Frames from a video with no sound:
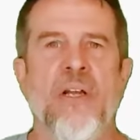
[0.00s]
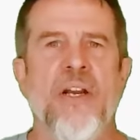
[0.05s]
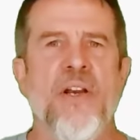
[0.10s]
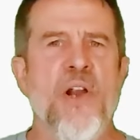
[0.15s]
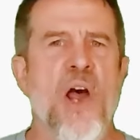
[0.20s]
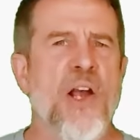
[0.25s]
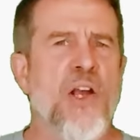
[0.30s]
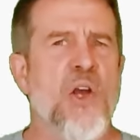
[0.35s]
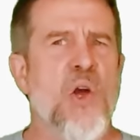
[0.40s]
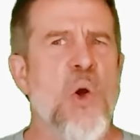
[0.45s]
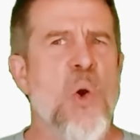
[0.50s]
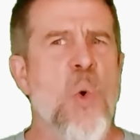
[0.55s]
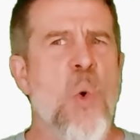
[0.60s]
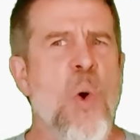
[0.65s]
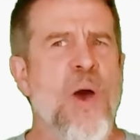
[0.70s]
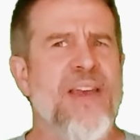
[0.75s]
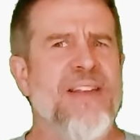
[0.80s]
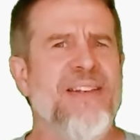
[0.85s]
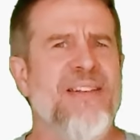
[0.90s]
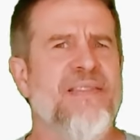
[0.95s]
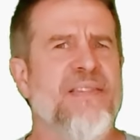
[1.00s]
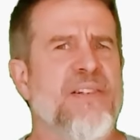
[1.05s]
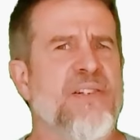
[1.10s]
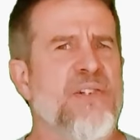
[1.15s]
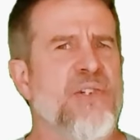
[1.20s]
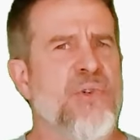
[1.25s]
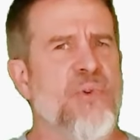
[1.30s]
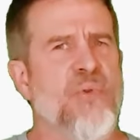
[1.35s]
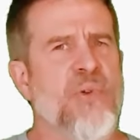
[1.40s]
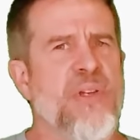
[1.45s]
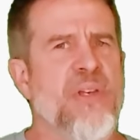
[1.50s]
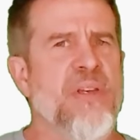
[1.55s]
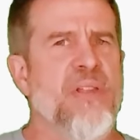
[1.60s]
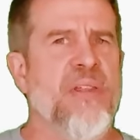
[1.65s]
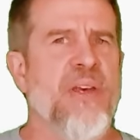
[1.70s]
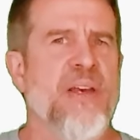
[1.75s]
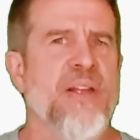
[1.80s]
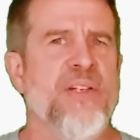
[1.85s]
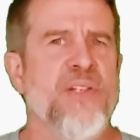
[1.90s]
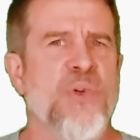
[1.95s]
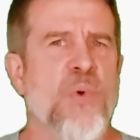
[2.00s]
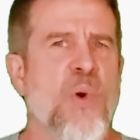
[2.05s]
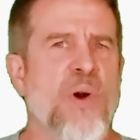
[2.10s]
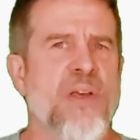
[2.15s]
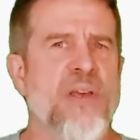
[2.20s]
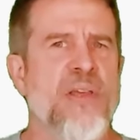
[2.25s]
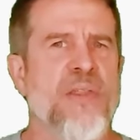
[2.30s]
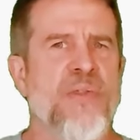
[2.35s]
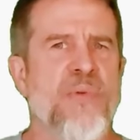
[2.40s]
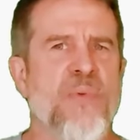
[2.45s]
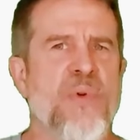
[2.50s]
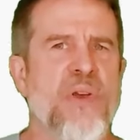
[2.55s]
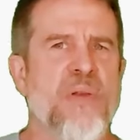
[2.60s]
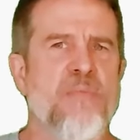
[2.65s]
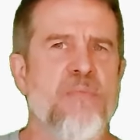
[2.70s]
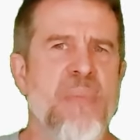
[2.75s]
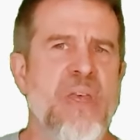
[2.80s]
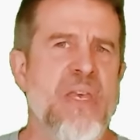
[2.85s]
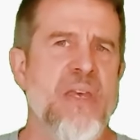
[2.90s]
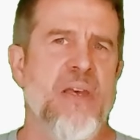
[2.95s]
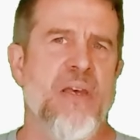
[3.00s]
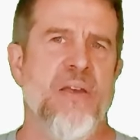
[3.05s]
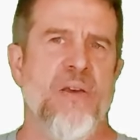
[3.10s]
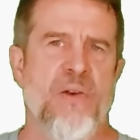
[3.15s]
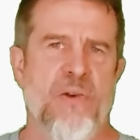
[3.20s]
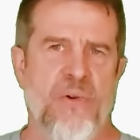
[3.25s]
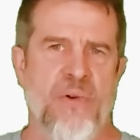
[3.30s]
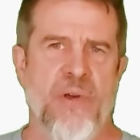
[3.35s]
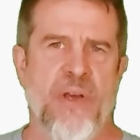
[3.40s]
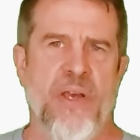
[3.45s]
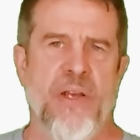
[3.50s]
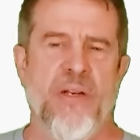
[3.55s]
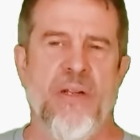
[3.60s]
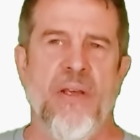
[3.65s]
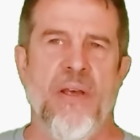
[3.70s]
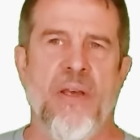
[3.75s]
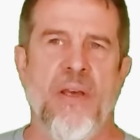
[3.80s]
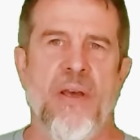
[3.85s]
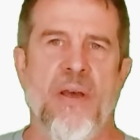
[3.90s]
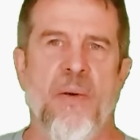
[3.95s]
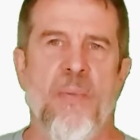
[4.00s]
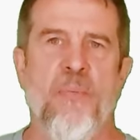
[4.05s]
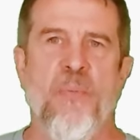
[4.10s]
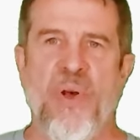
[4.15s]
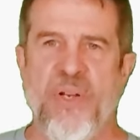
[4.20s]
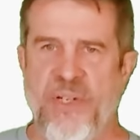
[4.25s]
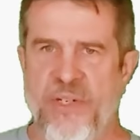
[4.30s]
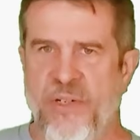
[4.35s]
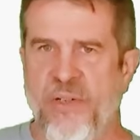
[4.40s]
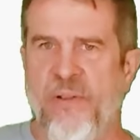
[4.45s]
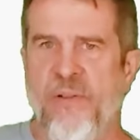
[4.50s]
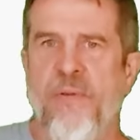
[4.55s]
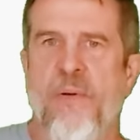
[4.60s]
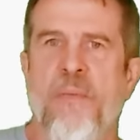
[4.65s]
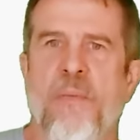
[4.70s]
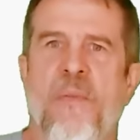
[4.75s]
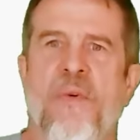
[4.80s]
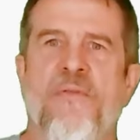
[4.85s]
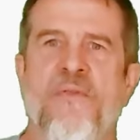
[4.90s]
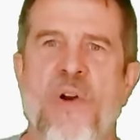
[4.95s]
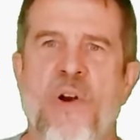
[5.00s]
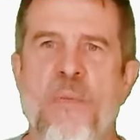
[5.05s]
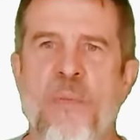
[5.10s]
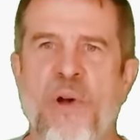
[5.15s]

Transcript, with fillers: Not quite the tree that 23andMe can create, but still very